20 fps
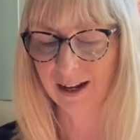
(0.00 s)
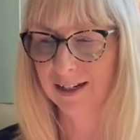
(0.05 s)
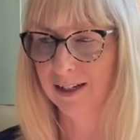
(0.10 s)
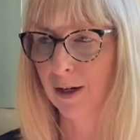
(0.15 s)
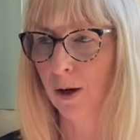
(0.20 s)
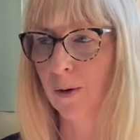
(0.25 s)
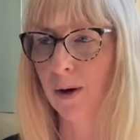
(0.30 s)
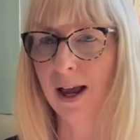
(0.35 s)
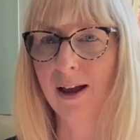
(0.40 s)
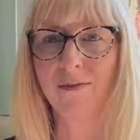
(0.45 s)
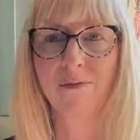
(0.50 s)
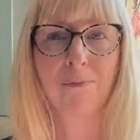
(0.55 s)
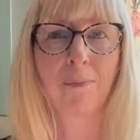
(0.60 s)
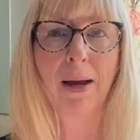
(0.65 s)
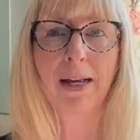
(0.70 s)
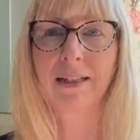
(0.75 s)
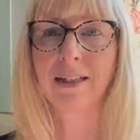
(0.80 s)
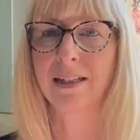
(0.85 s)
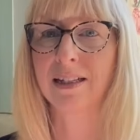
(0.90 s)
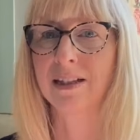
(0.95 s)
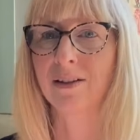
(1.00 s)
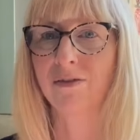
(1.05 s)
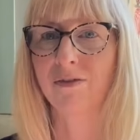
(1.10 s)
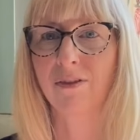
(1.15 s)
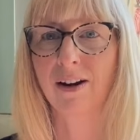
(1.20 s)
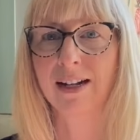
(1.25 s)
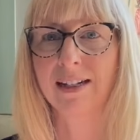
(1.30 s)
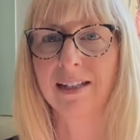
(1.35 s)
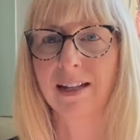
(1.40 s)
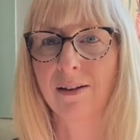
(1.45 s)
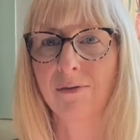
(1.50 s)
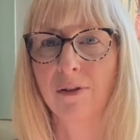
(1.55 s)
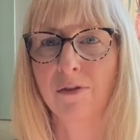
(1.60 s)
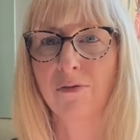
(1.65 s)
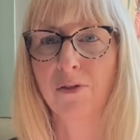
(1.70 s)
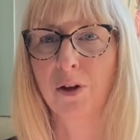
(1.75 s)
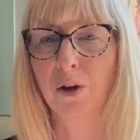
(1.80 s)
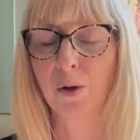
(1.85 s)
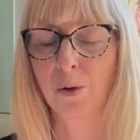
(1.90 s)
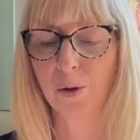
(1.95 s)
Don't have masses of friends. I have a
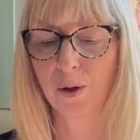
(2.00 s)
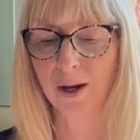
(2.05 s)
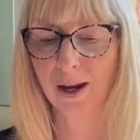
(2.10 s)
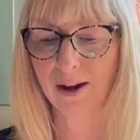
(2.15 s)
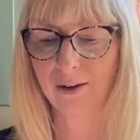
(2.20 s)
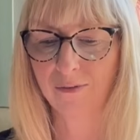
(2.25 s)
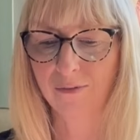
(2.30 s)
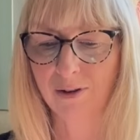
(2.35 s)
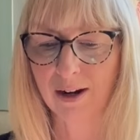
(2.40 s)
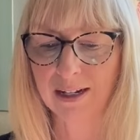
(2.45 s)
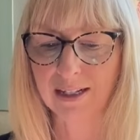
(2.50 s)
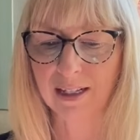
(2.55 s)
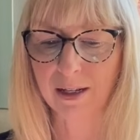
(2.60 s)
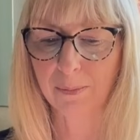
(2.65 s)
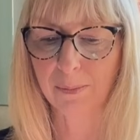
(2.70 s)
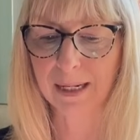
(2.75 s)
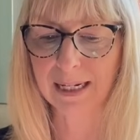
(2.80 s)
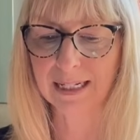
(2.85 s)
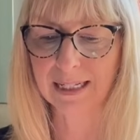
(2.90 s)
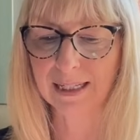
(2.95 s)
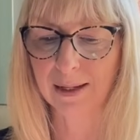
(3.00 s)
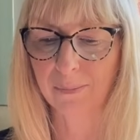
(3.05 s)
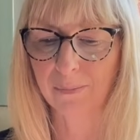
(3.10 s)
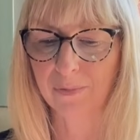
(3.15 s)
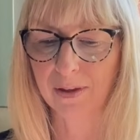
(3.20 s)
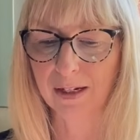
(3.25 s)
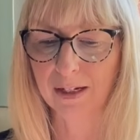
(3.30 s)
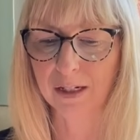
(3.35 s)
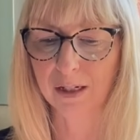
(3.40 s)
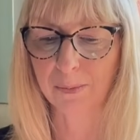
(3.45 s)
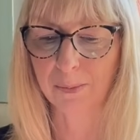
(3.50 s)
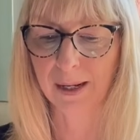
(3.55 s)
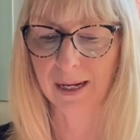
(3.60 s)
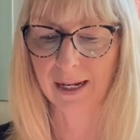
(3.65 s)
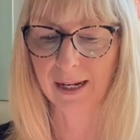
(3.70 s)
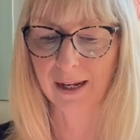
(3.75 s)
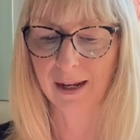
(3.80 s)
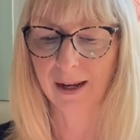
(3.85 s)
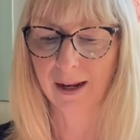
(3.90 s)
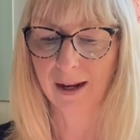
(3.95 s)
few friends that mean something to me.